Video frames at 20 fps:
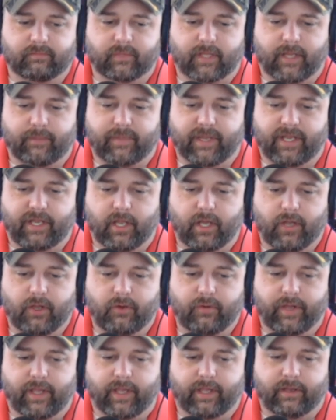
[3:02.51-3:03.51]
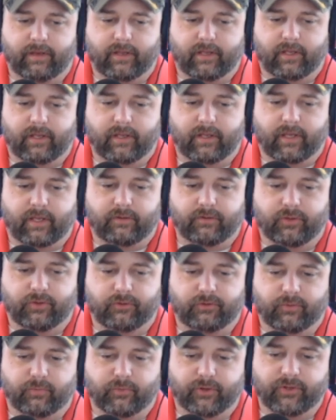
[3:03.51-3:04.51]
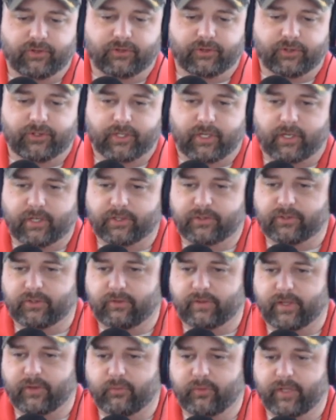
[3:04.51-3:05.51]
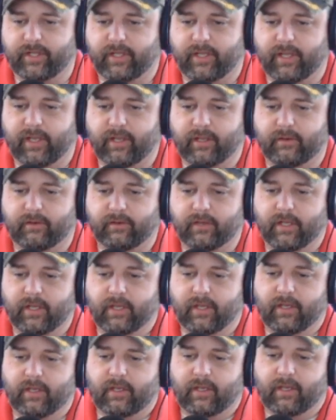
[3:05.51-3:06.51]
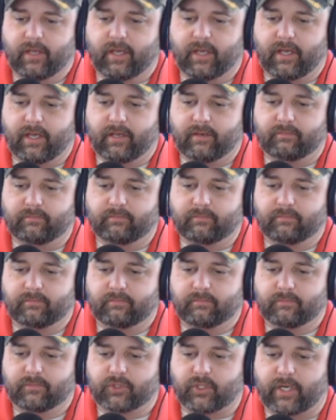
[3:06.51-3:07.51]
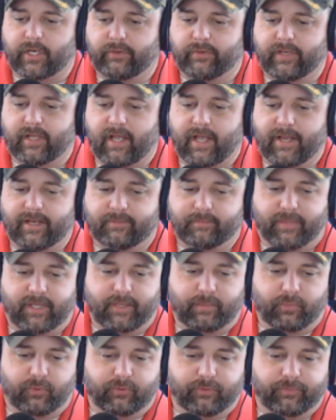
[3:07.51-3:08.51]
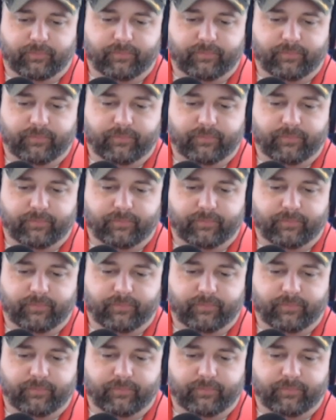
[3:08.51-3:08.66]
Let me know, and I'll do some research on it so that we can try to enlighten people.